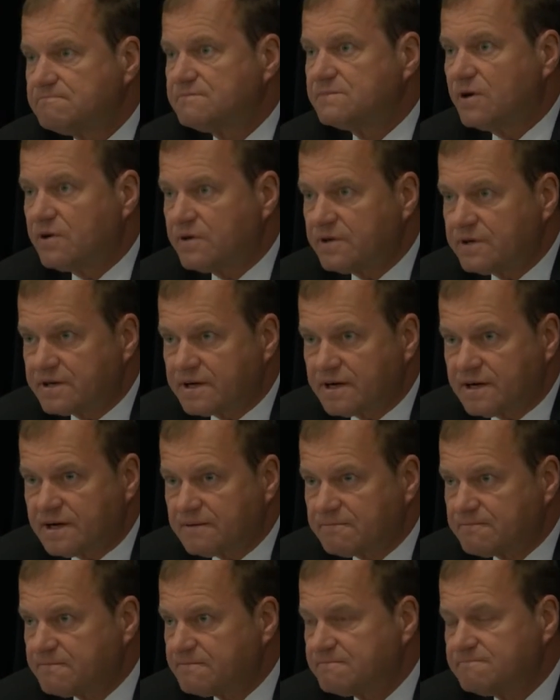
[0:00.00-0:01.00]
our
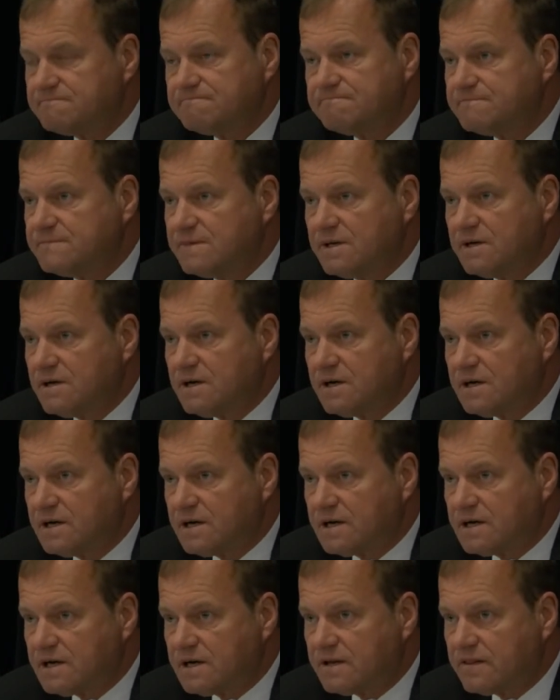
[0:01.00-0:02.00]
ECOM.
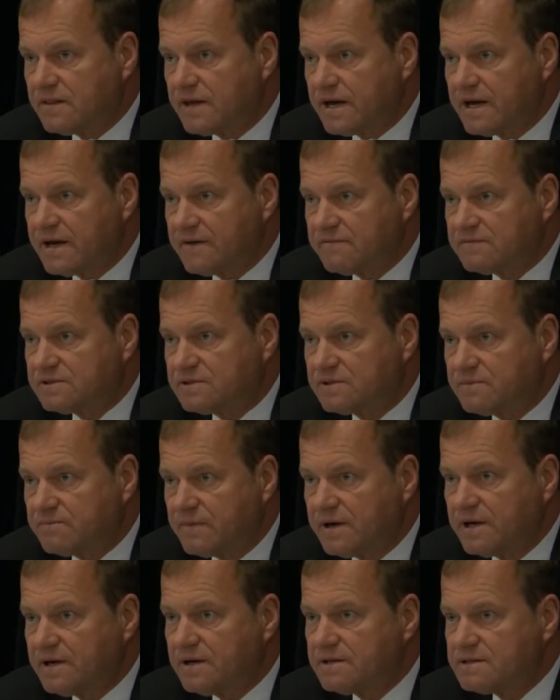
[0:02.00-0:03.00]
They have
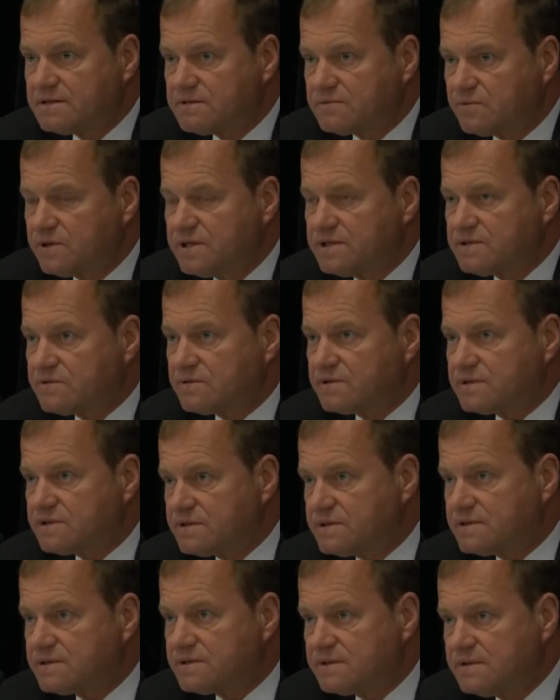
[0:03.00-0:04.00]
tremendous
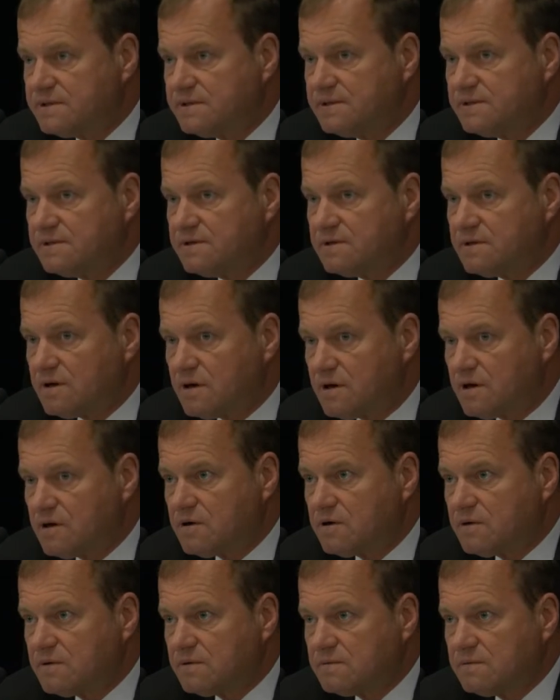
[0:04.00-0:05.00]
resources,
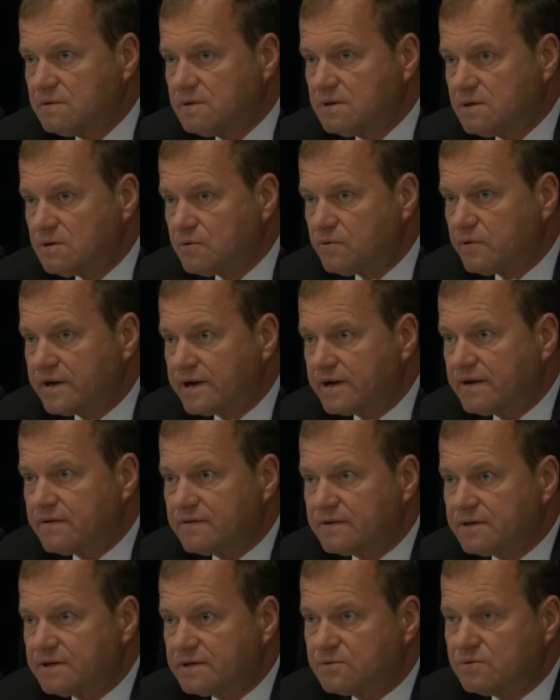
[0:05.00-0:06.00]
all run out of
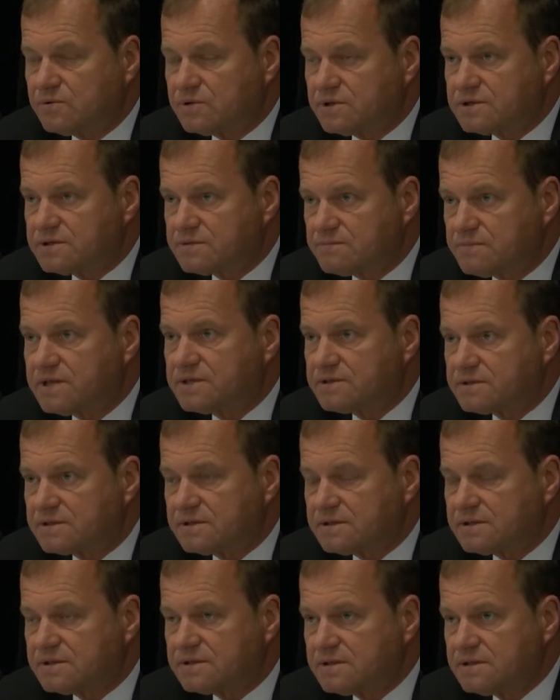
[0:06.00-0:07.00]
their headquarters,
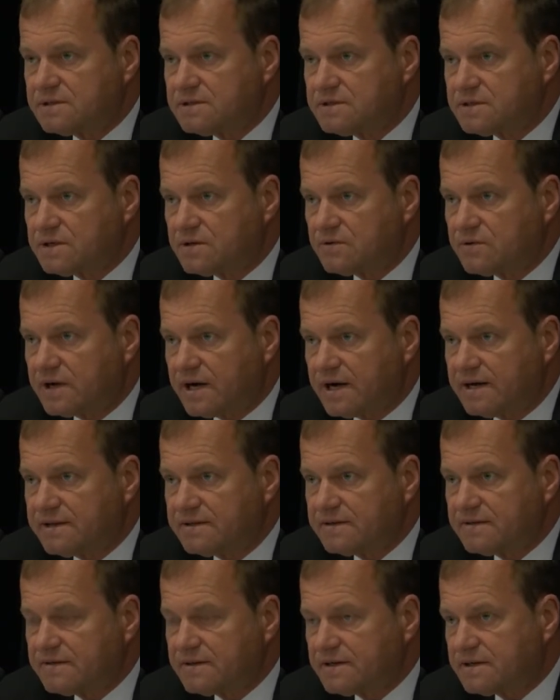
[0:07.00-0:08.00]
basically. So the
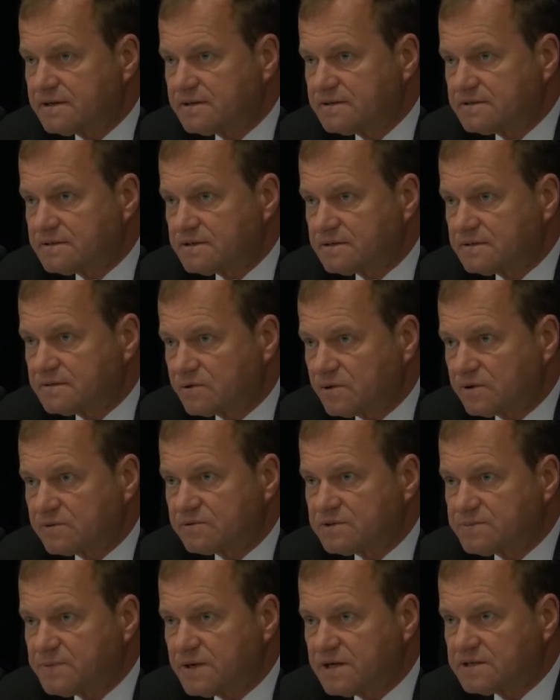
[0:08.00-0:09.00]
idea there is a Quick
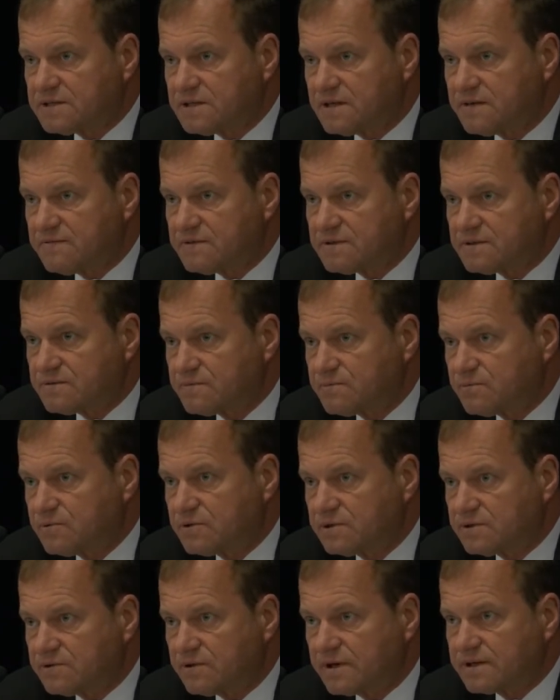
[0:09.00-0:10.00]
Response Office
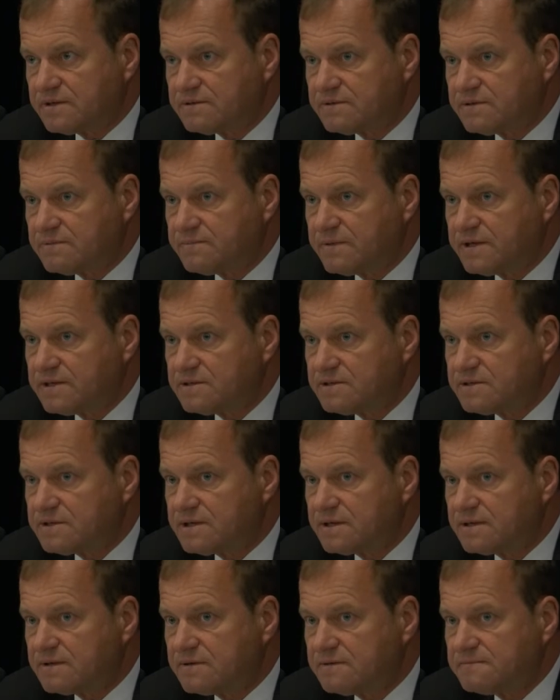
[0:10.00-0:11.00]
reported directly to a major
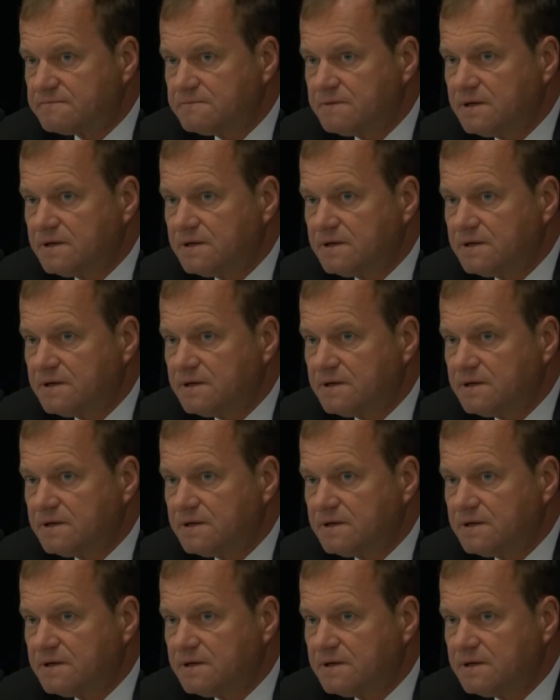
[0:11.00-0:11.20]
general,